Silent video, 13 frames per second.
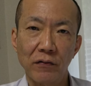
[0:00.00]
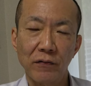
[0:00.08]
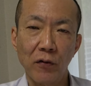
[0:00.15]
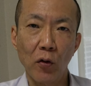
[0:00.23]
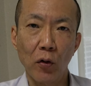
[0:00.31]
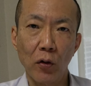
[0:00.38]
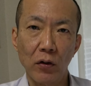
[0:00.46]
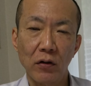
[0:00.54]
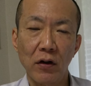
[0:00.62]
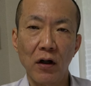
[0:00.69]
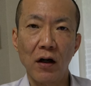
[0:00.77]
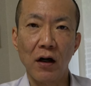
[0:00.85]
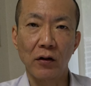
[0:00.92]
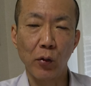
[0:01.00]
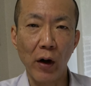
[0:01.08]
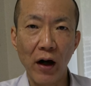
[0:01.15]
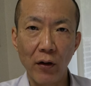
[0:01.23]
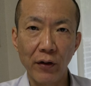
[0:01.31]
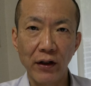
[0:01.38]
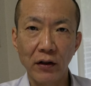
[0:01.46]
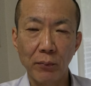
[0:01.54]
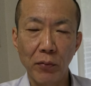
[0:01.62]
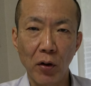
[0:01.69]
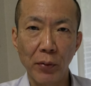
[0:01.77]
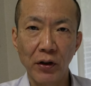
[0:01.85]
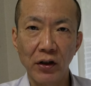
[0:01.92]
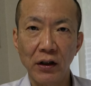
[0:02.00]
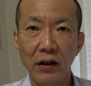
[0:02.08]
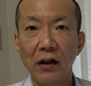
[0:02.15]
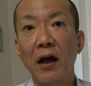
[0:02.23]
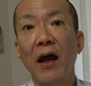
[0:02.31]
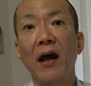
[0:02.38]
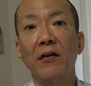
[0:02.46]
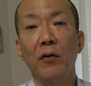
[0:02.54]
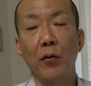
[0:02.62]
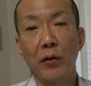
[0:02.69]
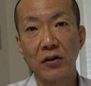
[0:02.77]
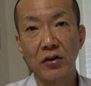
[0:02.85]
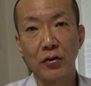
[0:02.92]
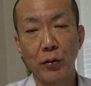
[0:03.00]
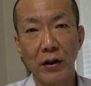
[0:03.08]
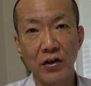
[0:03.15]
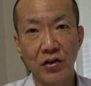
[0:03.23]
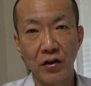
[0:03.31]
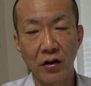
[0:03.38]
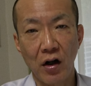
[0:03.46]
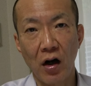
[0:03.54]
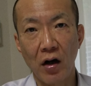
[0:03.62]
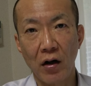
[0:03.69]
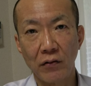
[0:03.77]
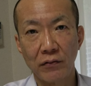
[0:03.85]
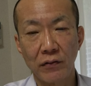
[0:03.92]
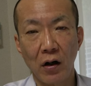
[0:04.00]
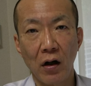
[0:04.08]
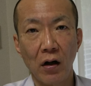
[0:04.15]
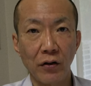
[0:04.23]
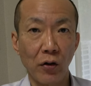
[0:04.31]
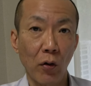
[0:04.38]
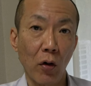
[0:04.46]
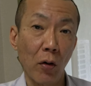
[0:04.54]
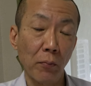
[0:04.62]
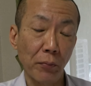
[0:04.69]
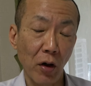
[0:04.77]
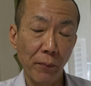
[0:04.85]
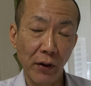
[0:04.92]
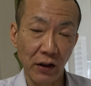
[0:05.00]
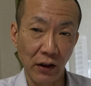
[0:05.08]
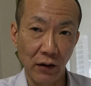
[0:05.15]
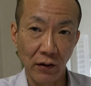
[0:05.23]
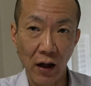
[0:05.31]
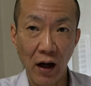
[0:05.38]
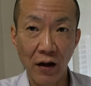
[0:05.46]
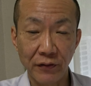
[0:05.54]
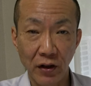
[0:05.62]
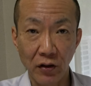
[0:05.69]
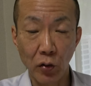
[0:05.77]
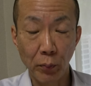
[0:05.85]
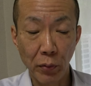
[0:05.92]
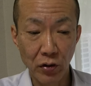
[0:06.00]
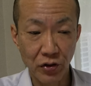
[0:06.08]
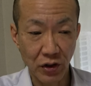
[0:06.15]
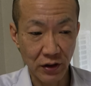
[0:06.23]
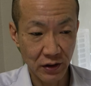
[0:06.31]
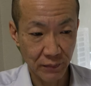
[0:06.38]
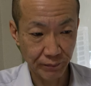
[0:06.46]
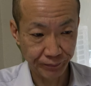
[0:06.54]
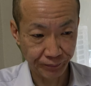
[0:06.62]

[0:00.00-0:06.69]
for acquiring the property and the registration of your own property after you purchase.